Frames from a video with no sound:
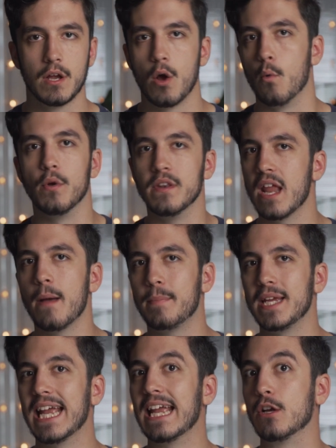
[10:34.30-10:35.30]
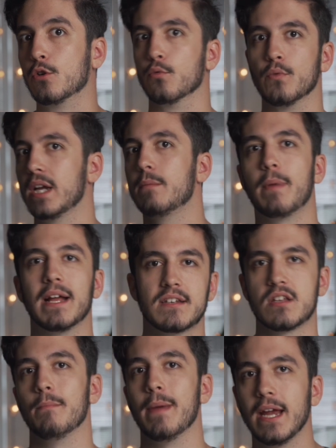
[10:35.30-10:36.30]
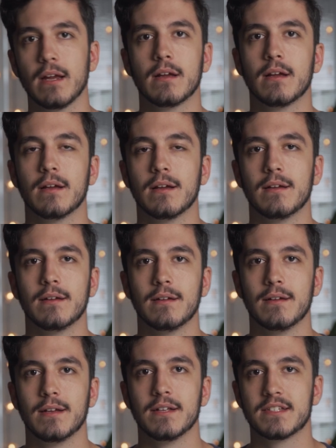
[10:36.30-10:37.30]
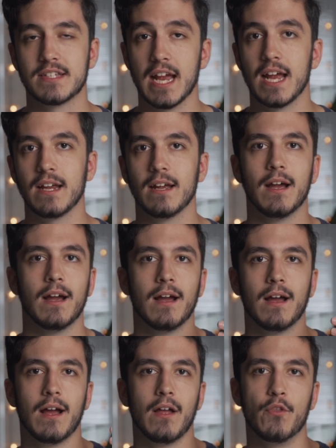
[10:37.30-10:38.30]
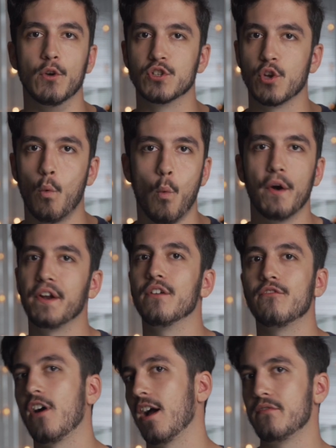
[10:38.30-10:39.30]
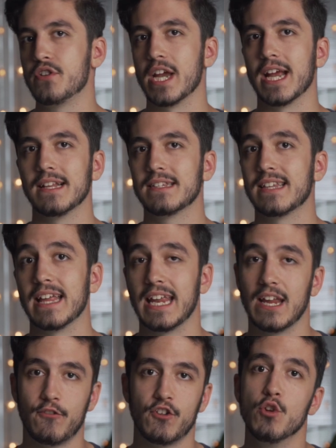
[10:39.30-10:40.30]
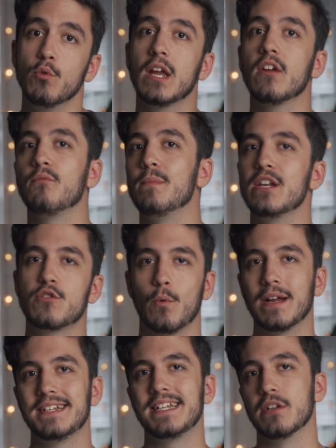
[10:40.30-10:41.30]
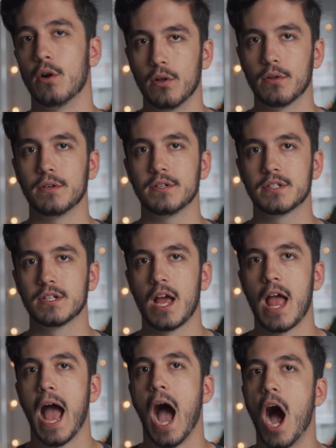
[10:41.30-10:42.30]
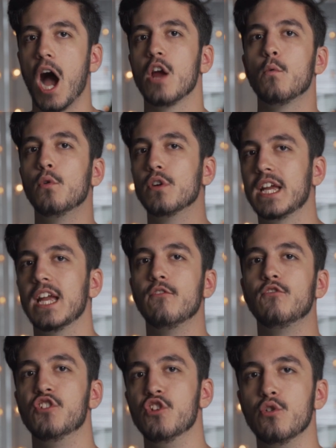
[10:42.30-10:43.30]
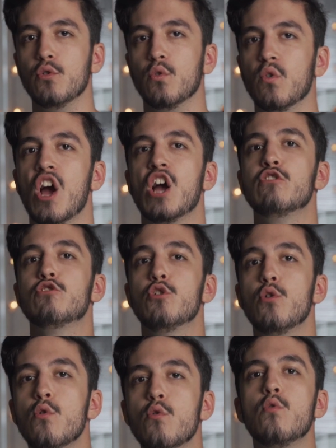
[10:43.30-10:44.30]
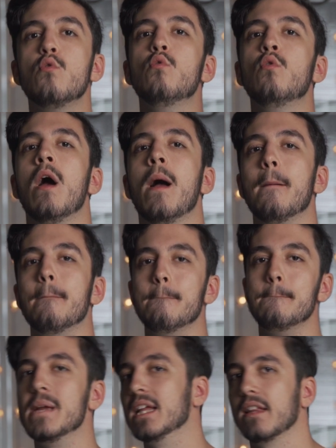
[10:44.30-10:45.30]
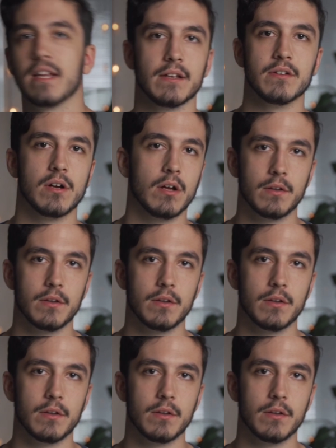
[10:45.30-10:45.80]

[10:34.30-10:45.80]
Wouldn't that be a great bet to make? Say, there's a 1 in 5 chance that if you give me $20, I will give you $2 million.